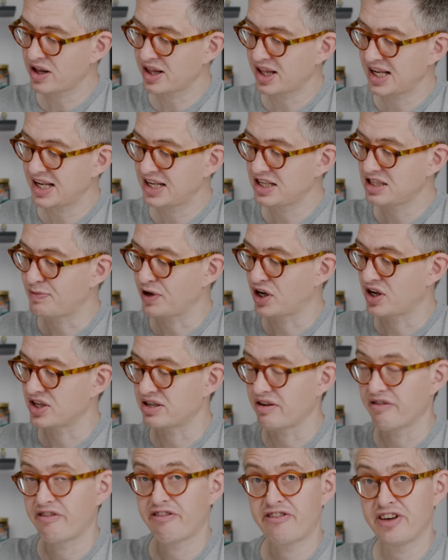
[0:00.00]
of these because
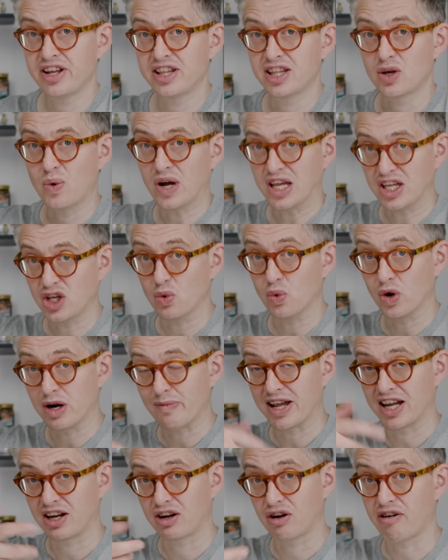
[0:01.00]
it fit the way you want to
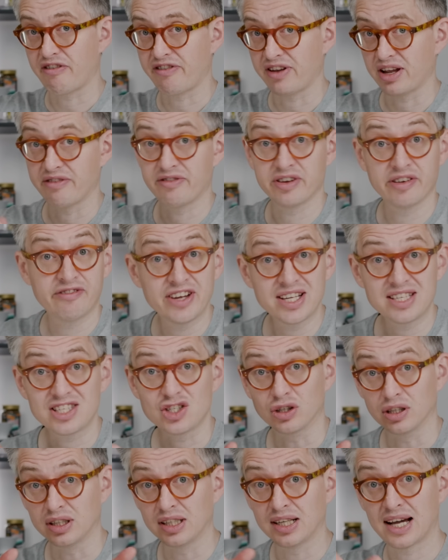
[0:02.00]
make coffee, if it fits
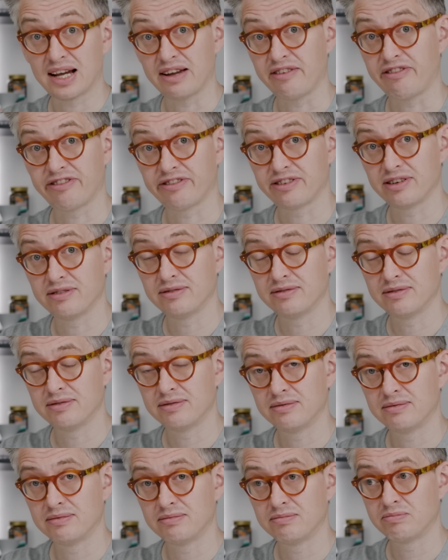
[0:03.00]
your life,
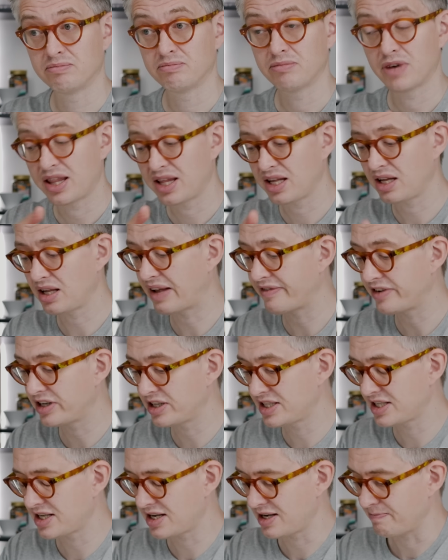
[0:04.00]
I think you'll have a
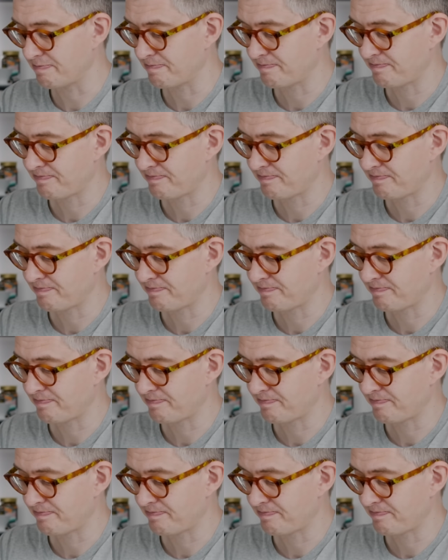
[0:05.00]
good time.